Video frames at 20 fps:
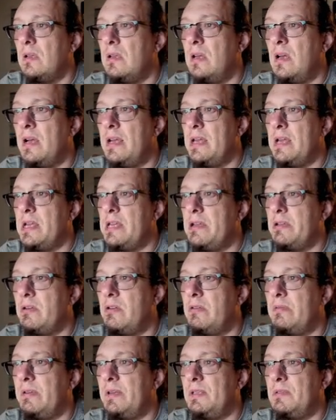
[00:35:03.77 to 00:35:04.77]
Oh yeah, you
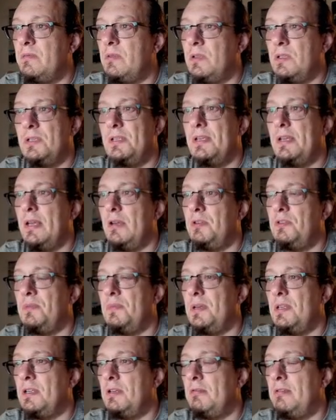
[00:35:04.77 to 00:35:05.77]
always want the
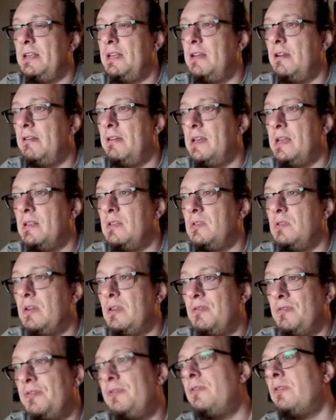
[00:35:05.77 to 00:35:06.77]
automatic redirect to
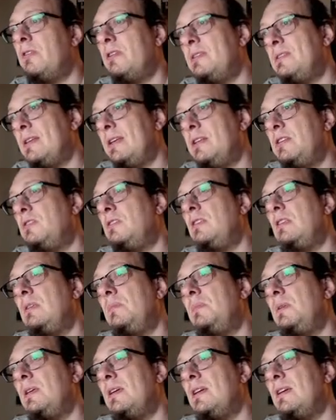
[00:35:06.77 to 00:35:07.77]
enforce
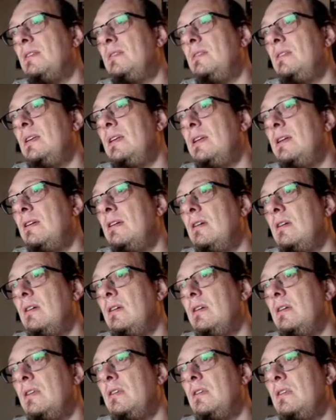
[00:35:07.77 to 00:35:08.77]
HTTPS here,
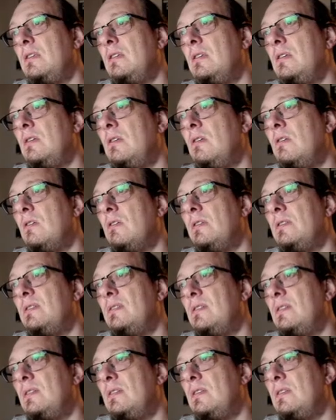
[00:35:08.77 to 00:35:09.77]
the logon
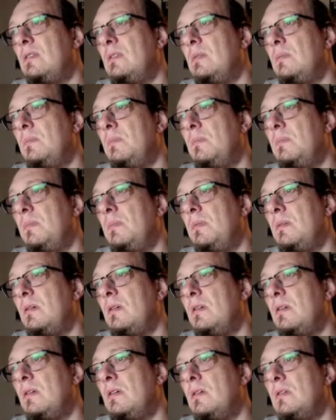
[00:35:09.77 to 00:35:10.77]
settings,
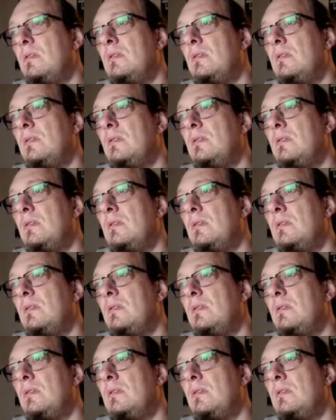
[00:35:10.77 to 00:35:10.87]
but